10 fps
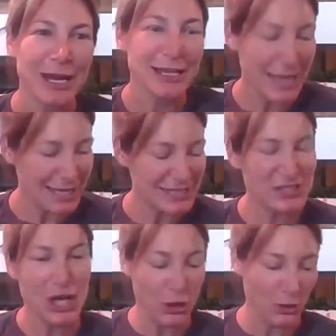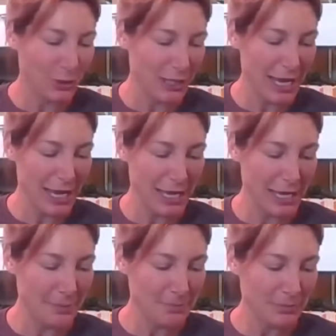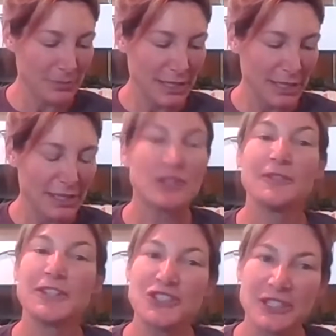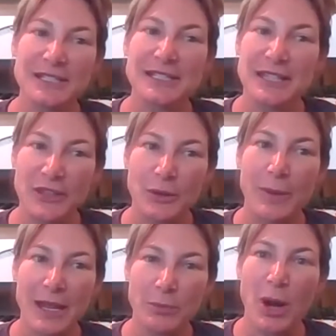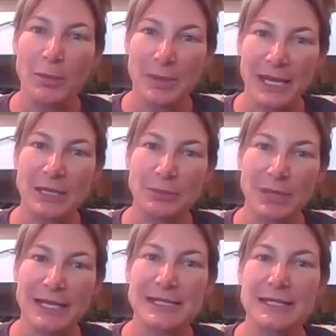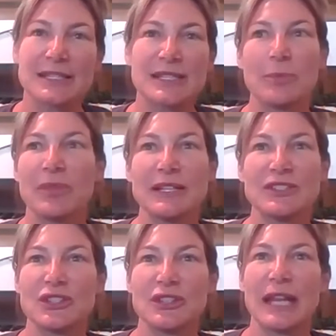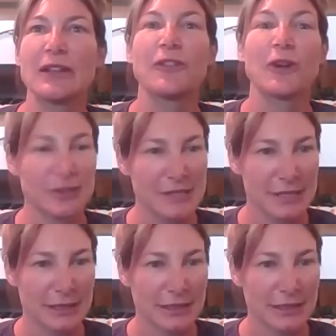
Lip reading: Yes, so division is another way of propagating plants. Some things like ferns,